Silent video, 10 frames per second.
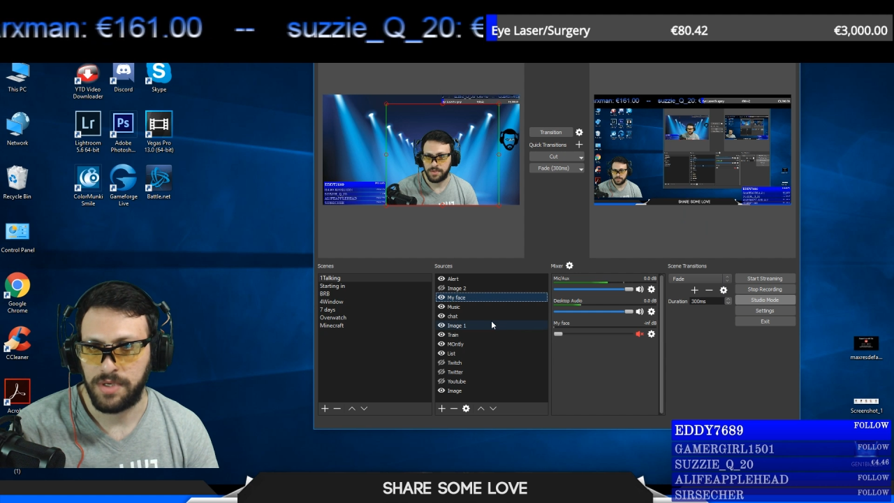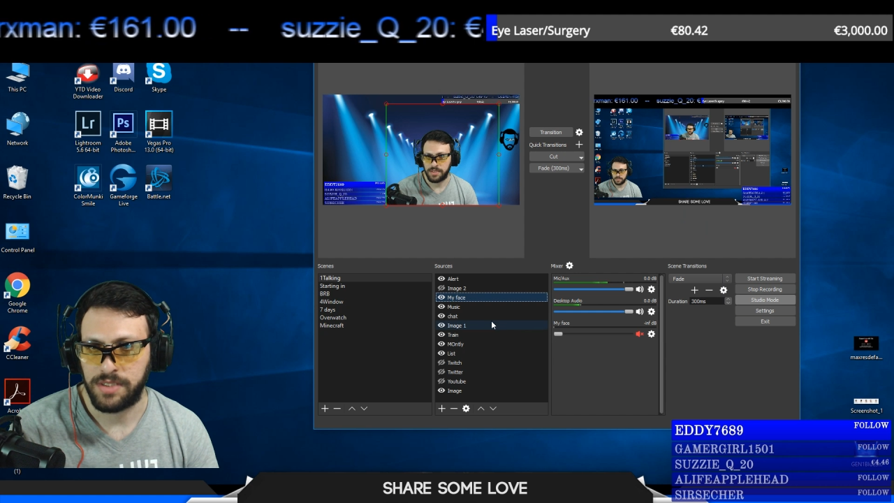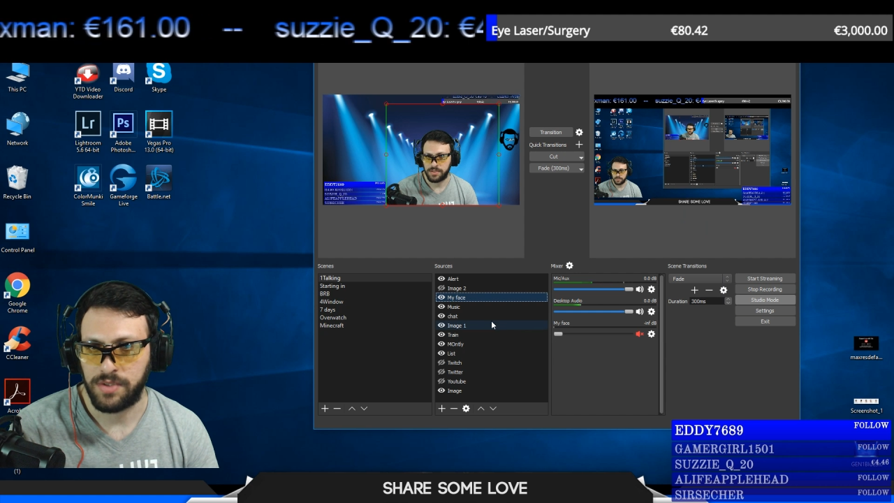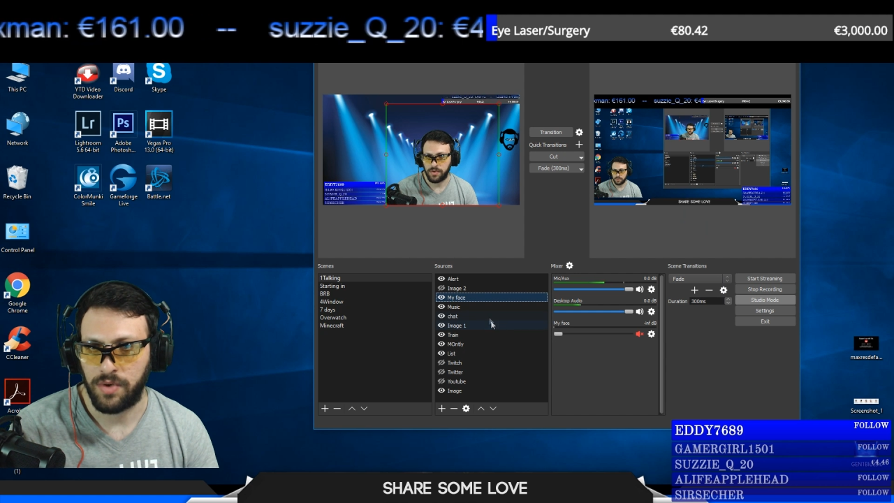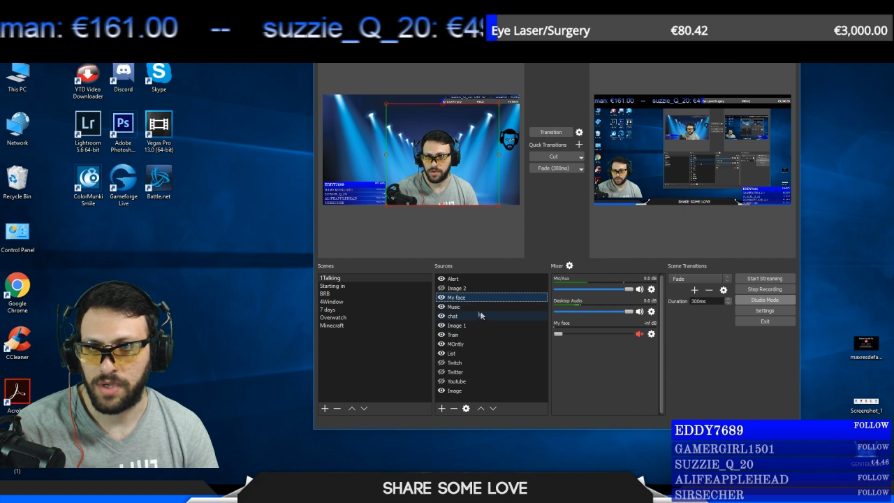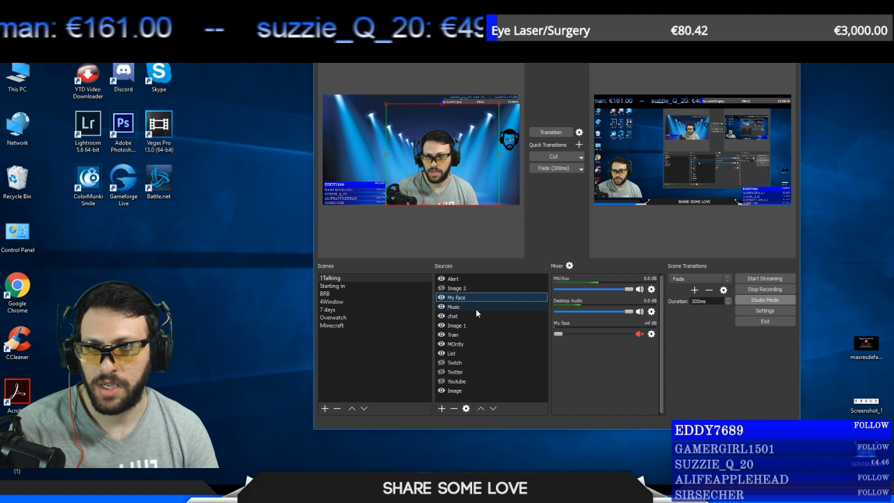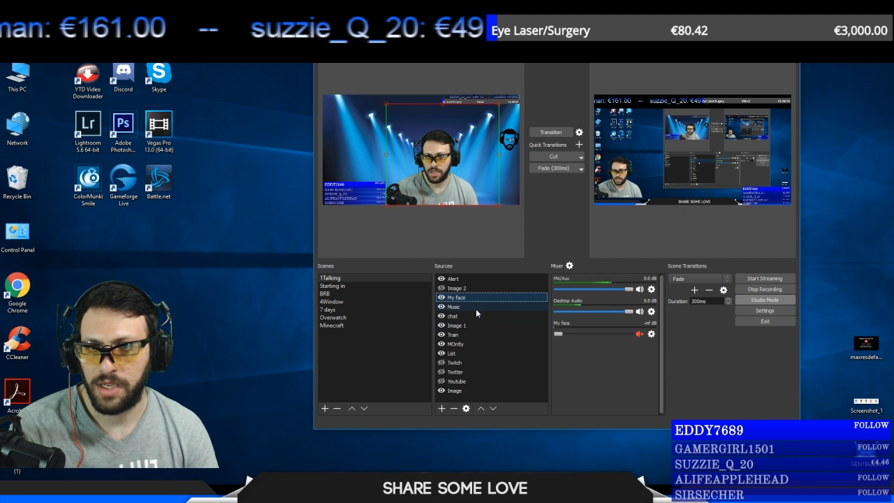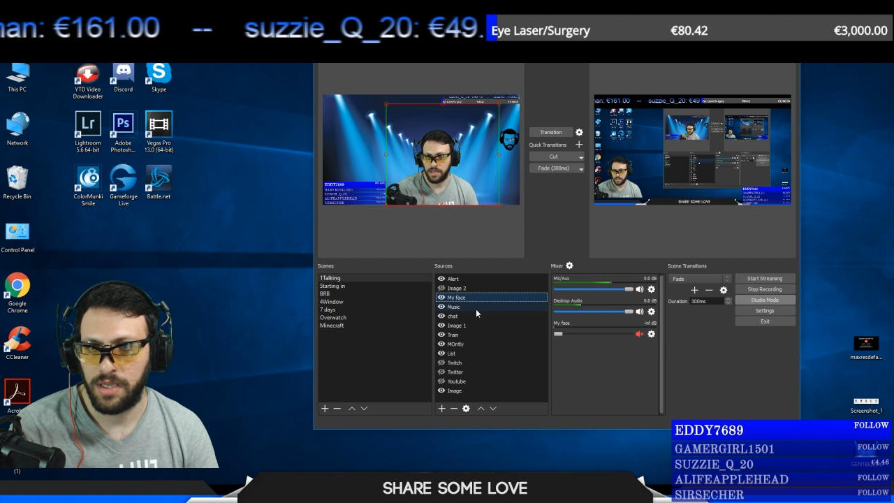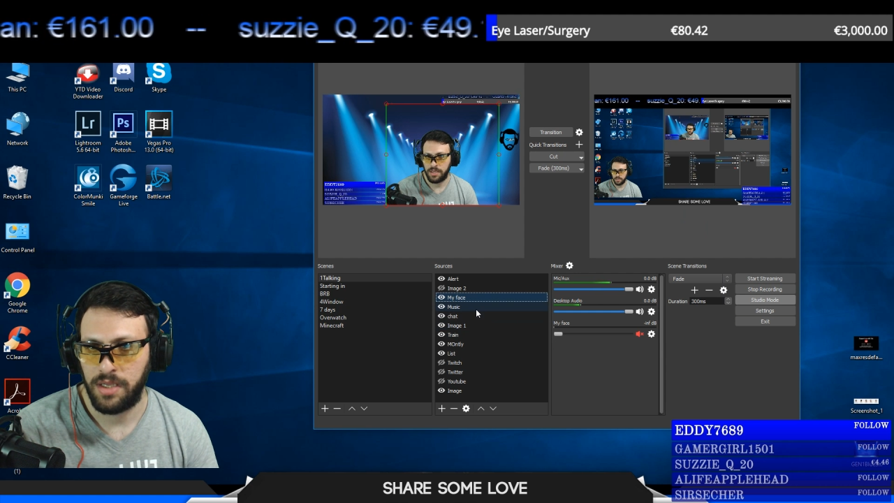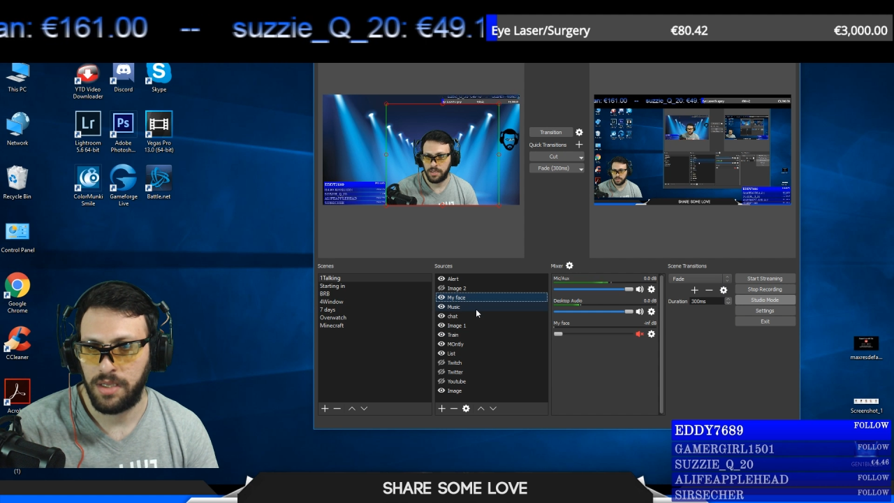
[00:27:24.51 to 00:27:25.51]
press
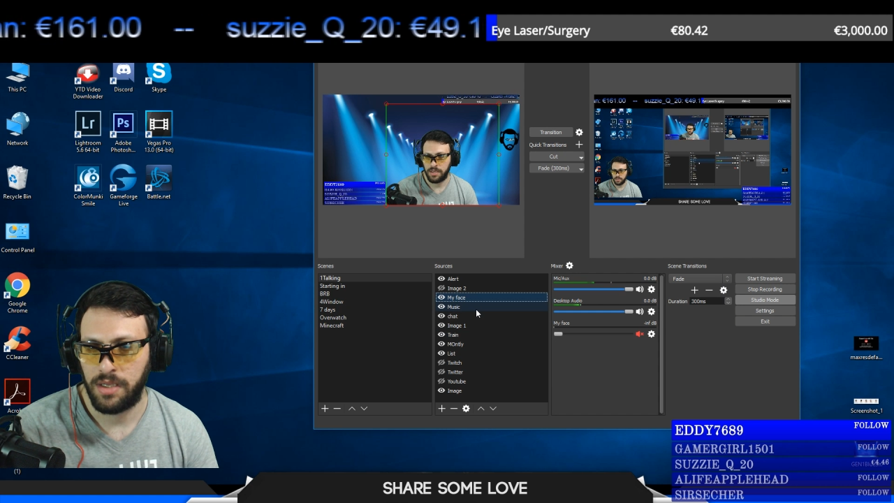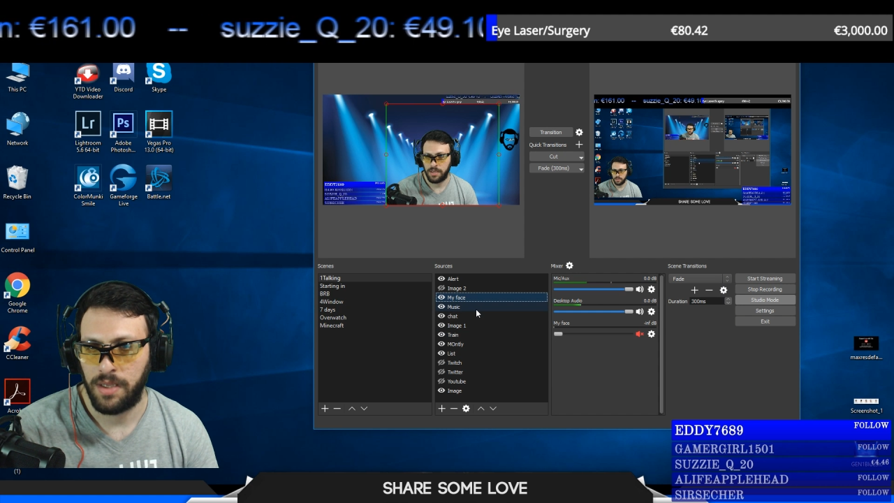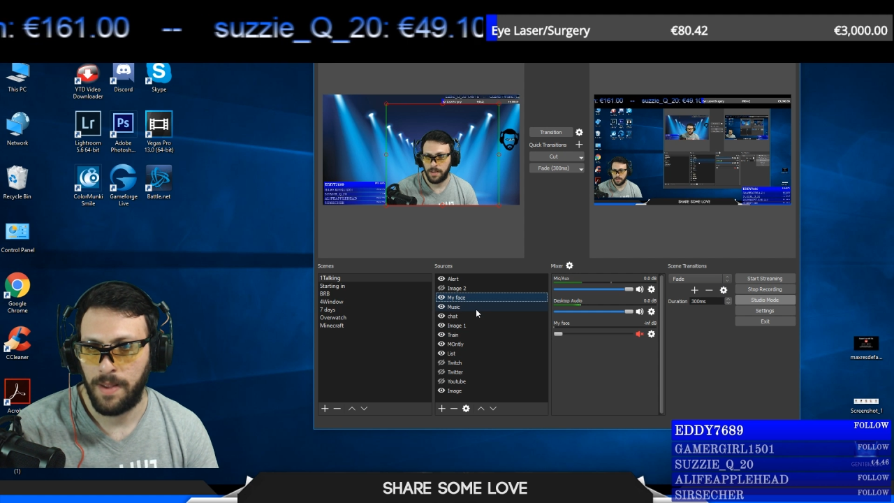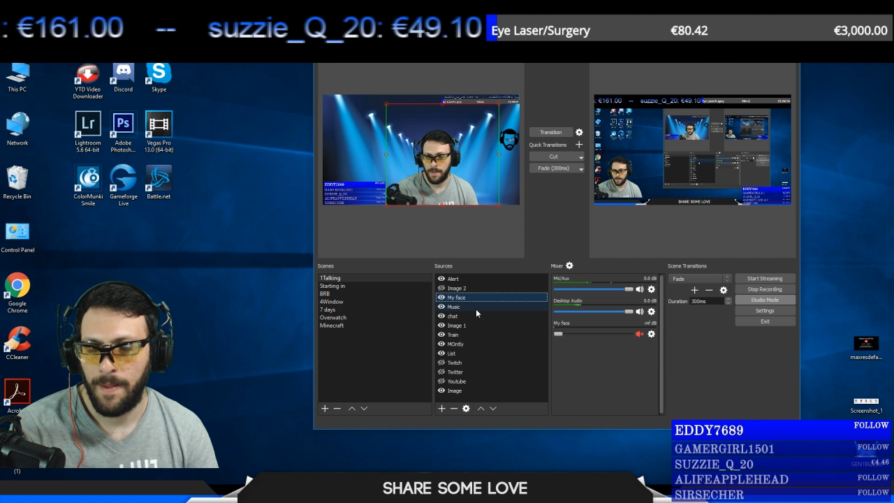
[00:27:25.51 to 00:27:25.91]
OK.